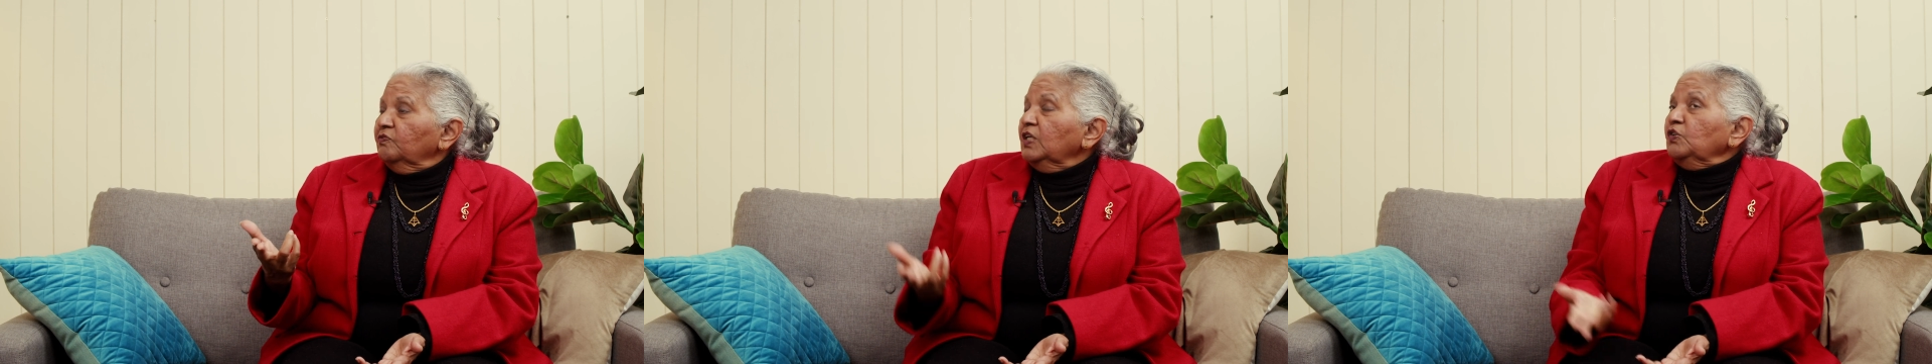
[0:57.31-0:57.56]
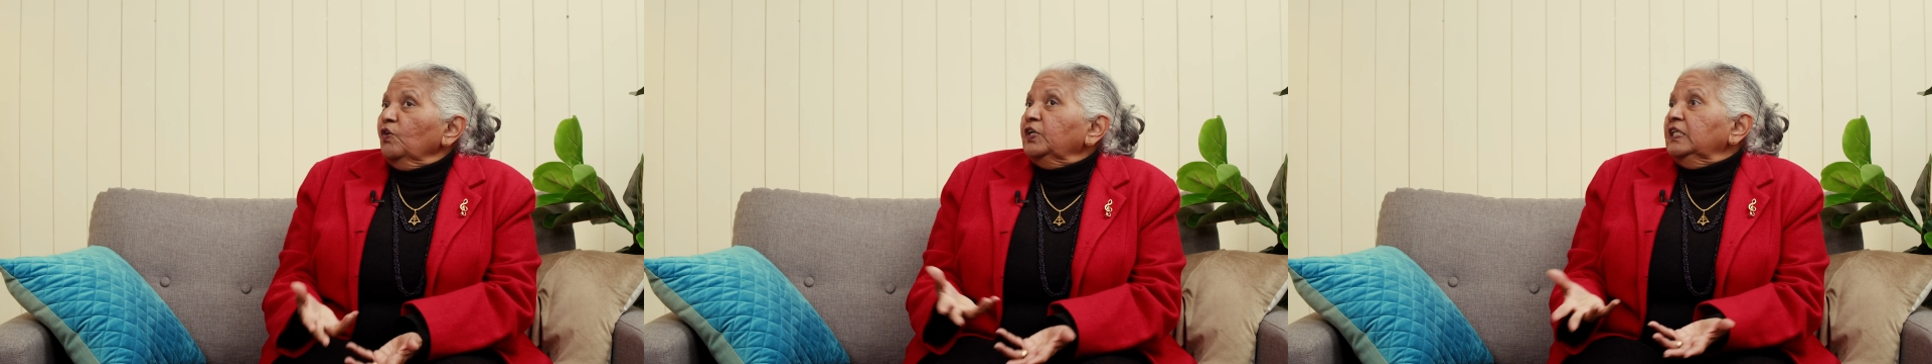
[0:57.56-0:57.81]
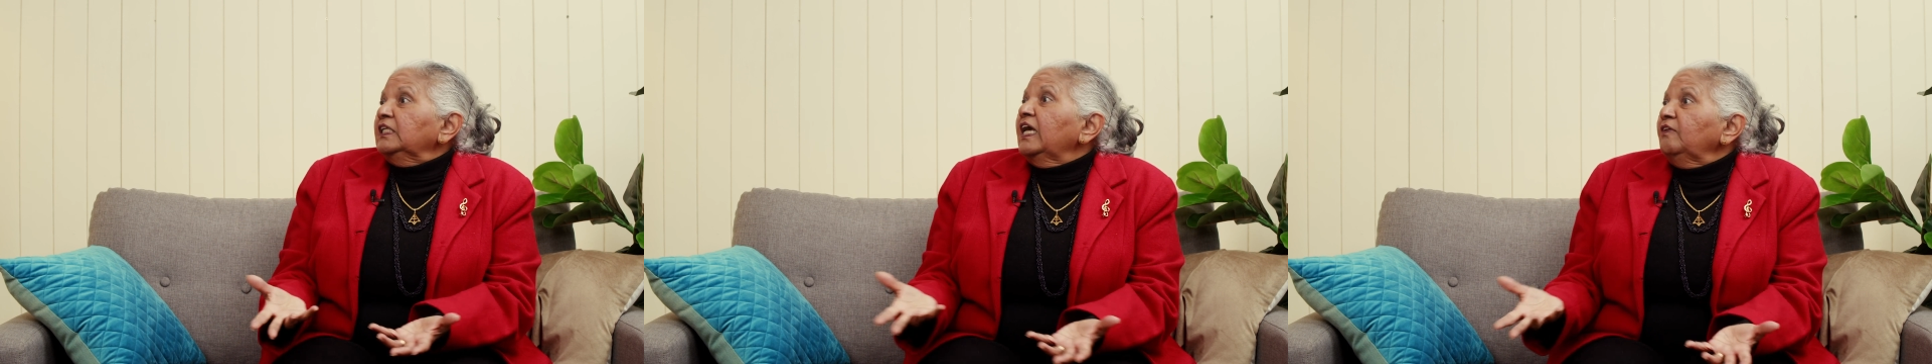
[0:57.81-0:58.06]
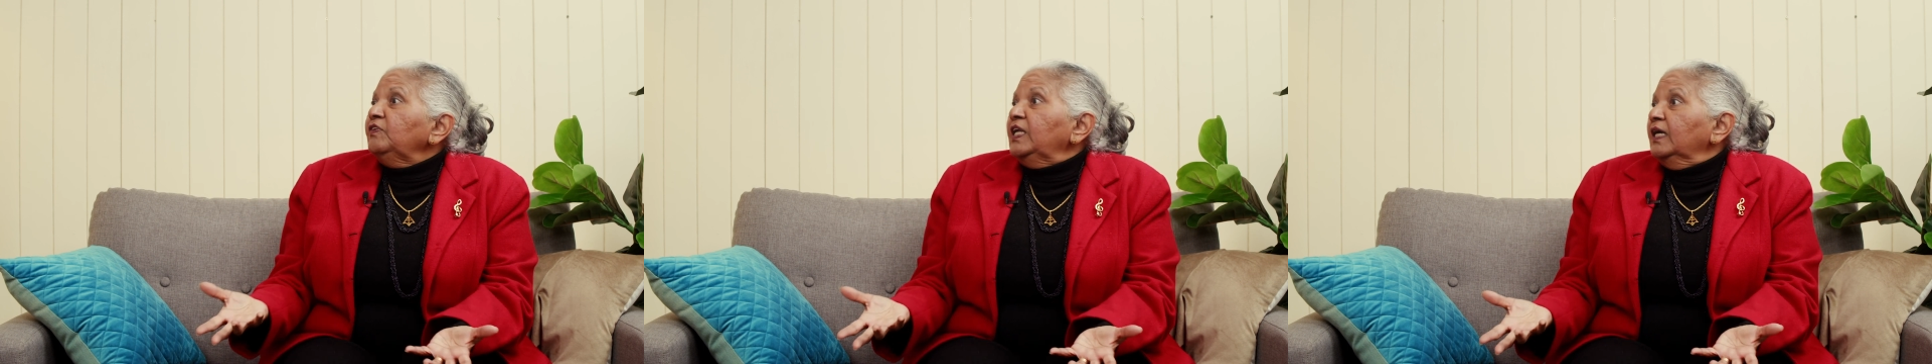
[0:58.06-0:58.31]
We're talking
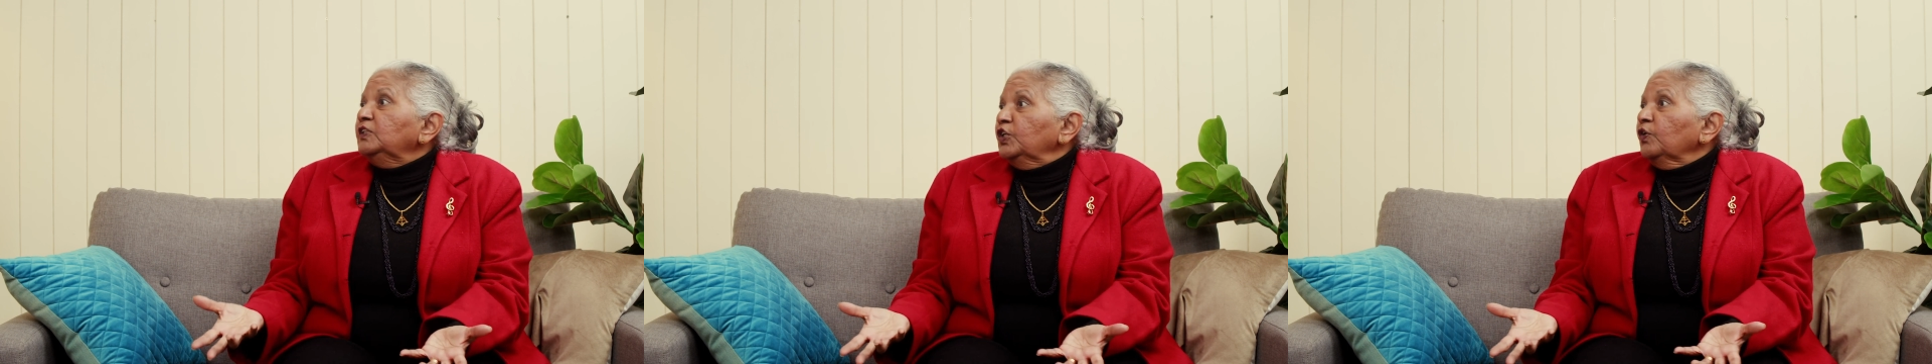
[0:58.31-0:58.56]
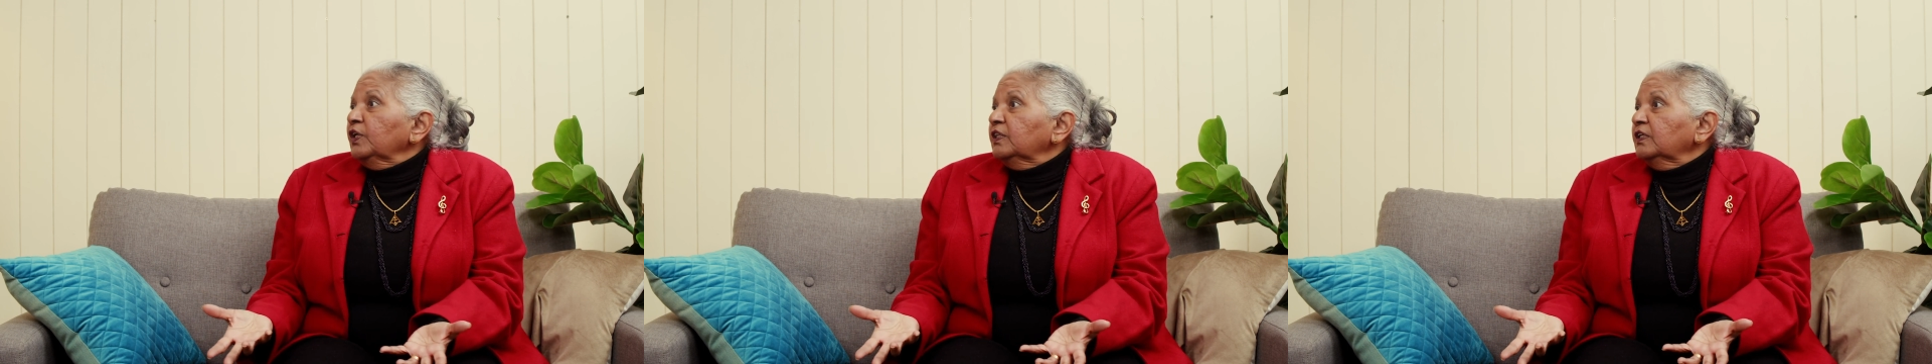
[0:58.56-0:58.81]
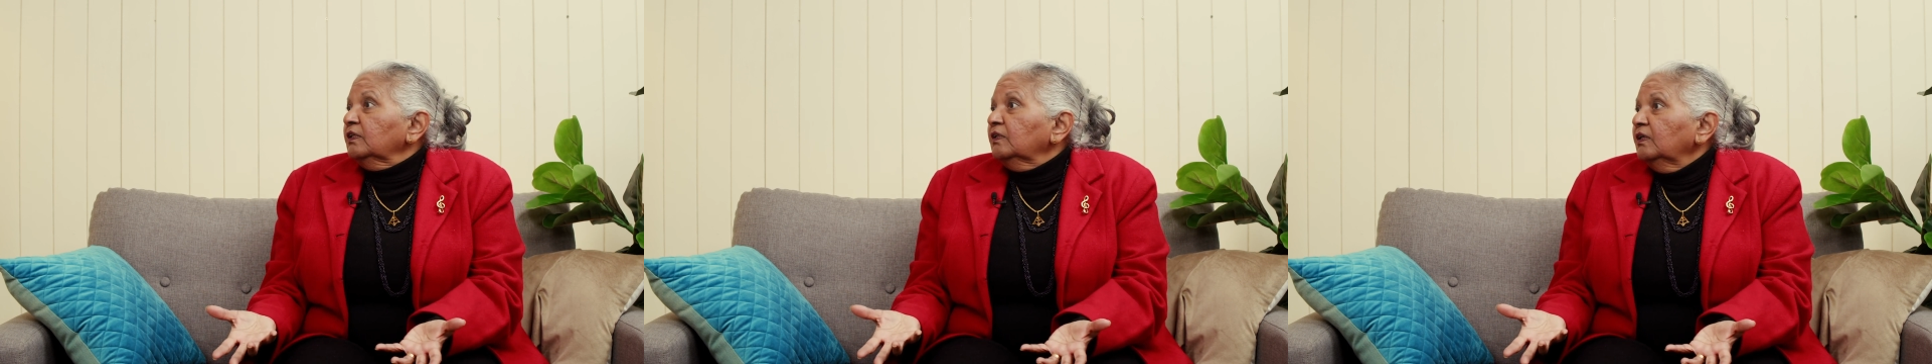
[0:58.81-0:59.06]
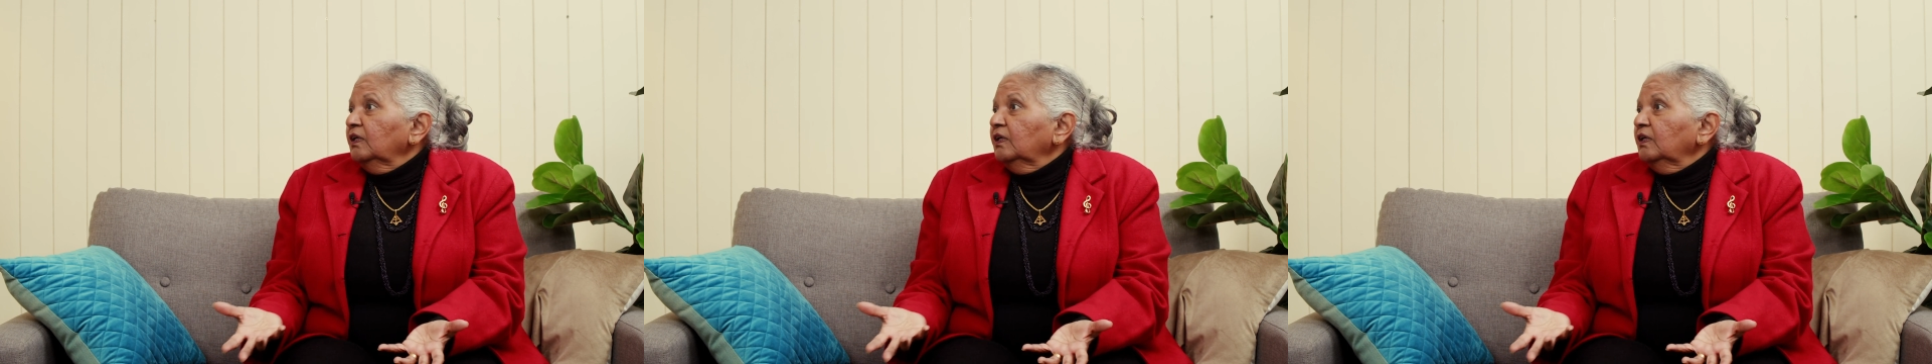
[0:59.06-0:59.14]
David and Jonathan,